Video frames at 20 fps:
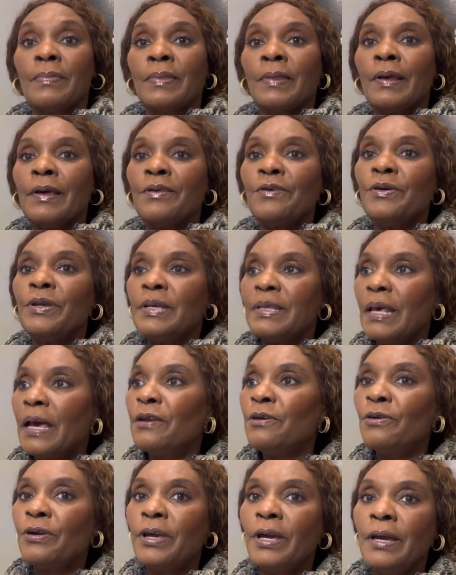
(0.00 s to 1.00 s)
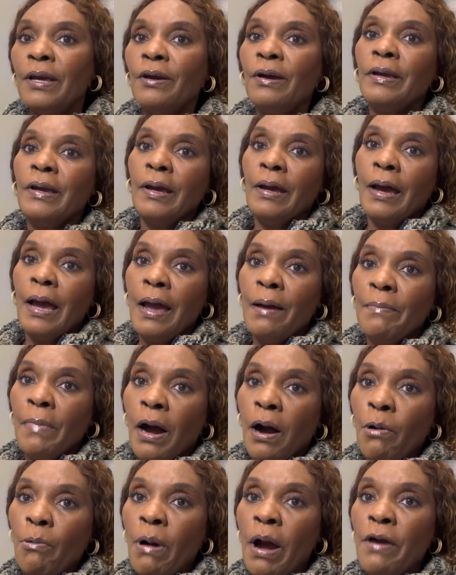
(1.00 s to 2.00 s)
so they said, okay,
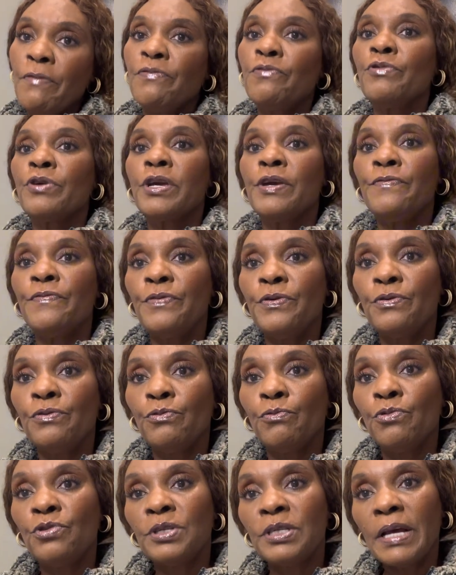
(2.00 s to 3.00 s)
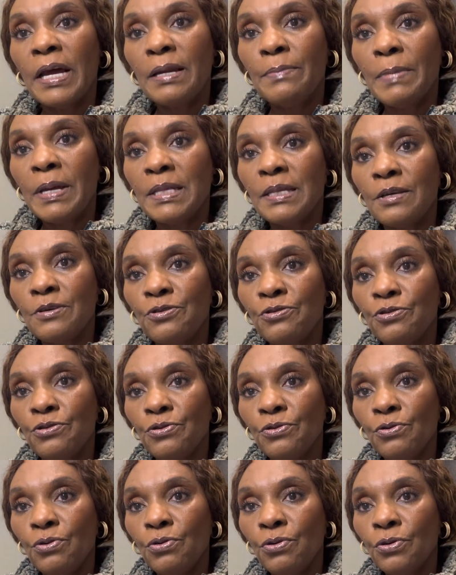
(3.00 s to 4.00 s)
our wife will send message to
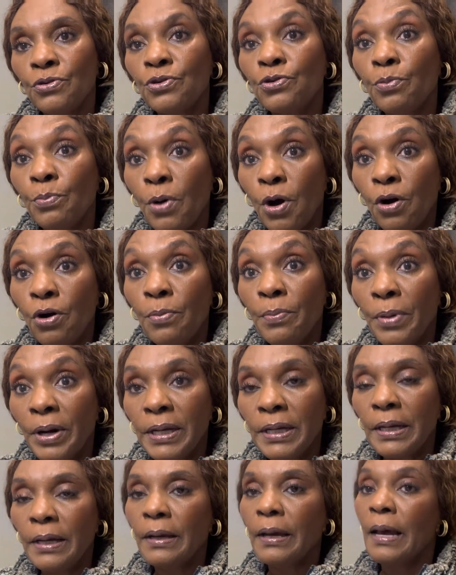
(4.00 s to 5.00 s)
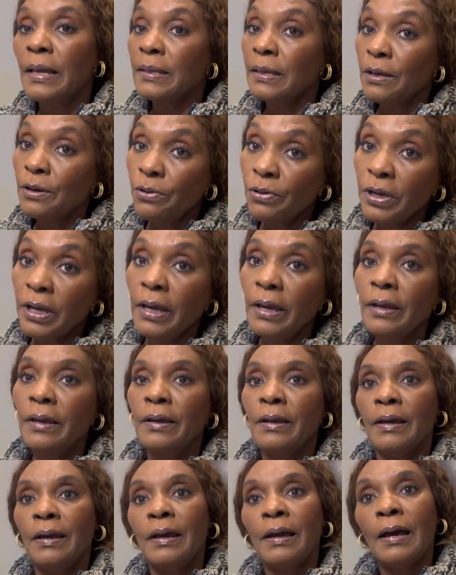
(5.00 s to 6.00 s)
you tomorrow, Monday. I said, okay.
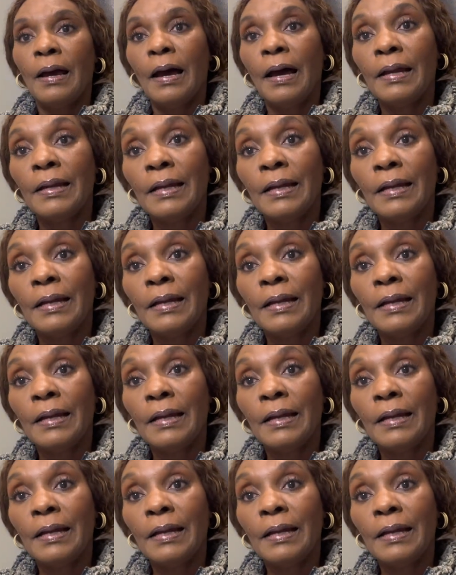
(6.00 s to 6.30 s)
And